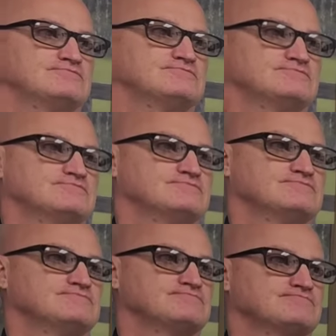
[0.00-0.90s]

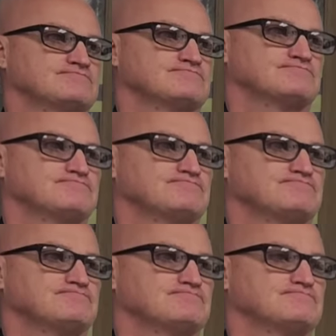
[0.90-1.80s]

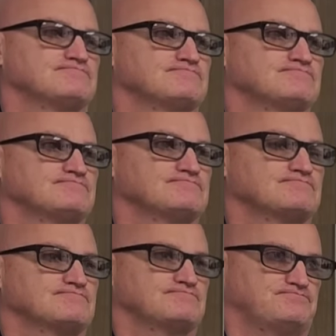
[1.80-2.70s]

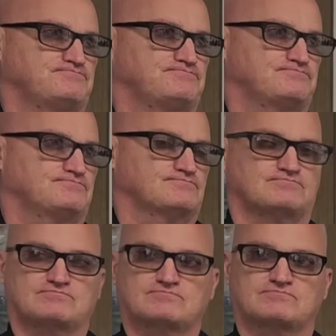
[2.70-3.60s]

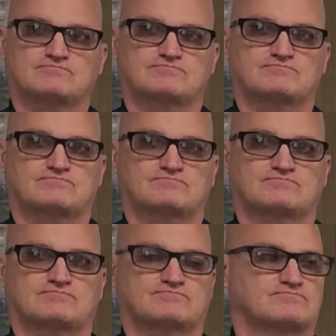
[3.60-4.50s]

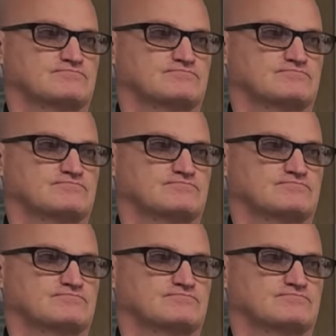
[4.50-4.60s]
[no speech]